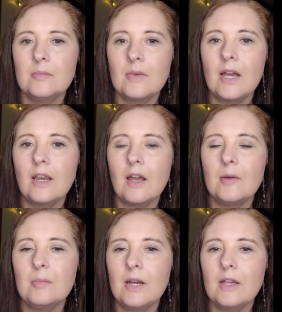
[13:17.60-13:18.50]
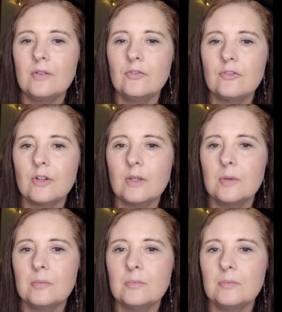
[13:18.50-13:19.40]
I got mine
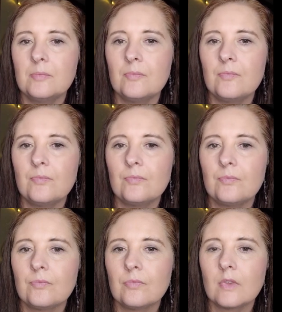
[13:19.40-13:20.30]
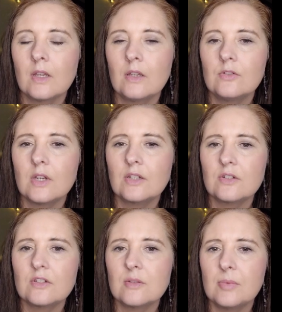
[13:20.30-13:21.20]
from Tractor
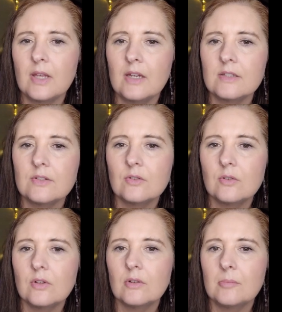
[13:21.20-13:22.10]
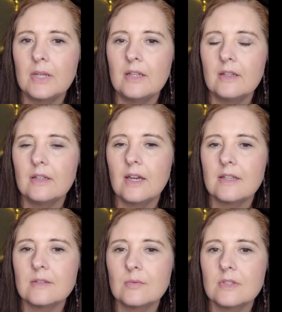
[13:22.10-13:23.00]
Supply store, but the
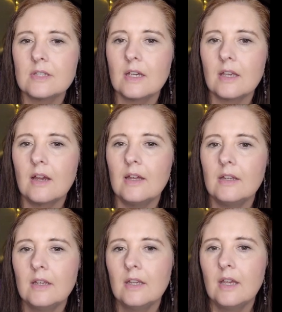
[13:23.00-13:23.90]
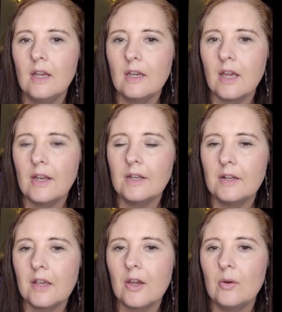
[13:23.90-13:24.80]
last ones I got at a
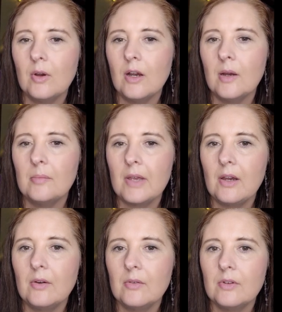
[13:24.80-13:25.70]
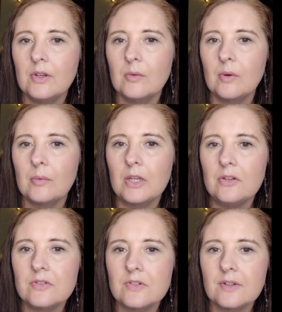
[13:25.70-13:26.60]
co-op out near where we
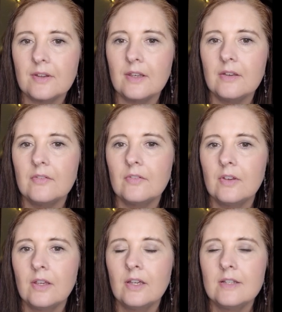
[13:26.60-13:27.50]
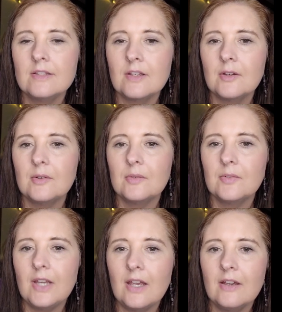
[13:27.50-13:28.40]
used to live. So
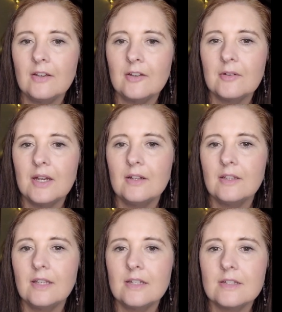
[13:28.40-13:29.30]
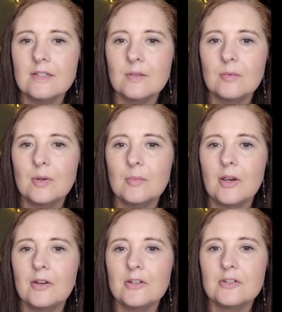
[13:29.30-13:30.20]
yeah, go out and get you some
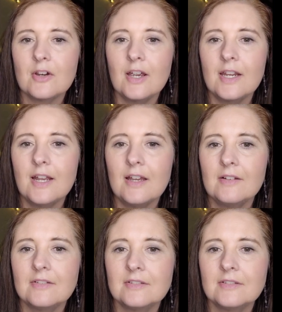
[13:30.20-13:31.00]
rhubarb. Try it out.